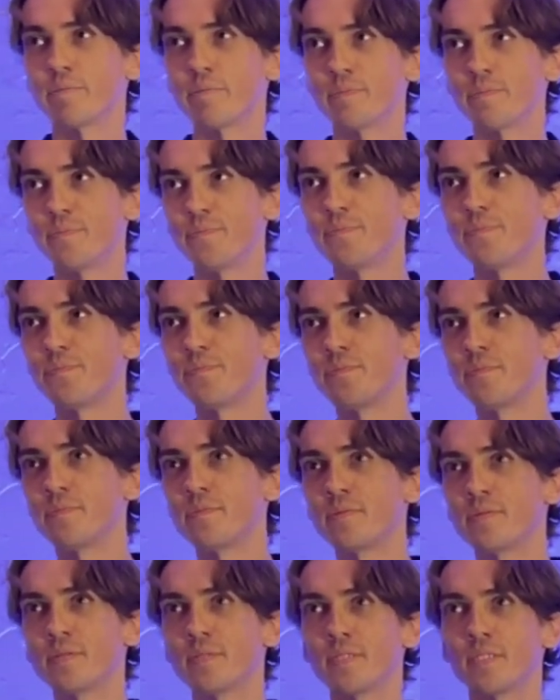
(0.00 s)

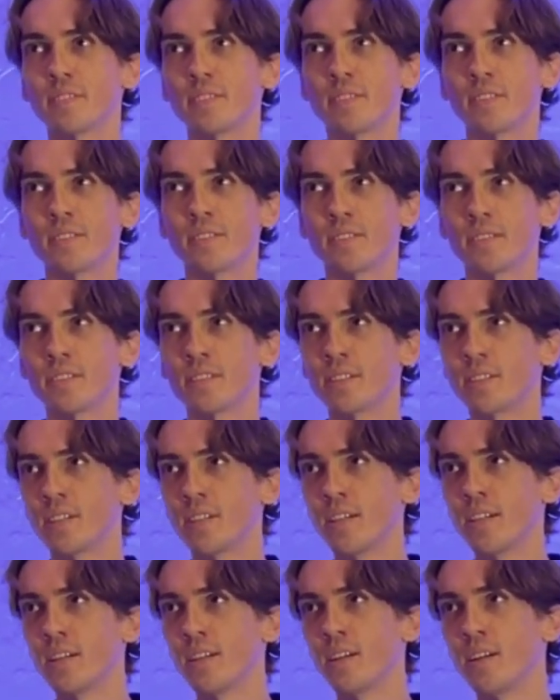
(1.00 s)

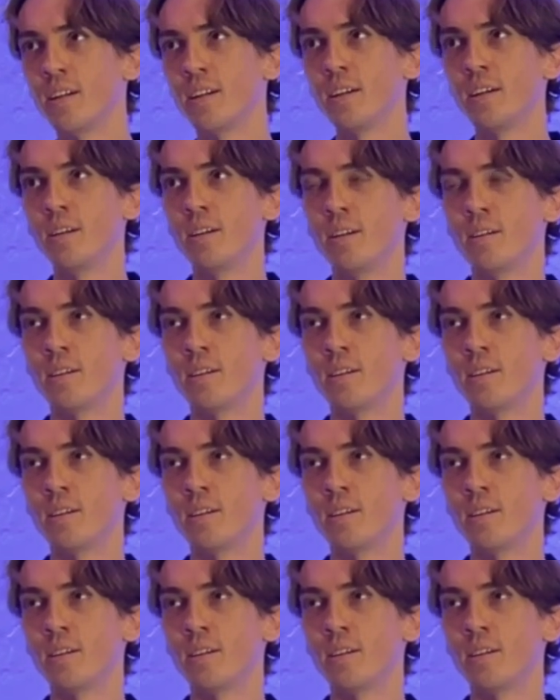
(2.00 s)
(silence)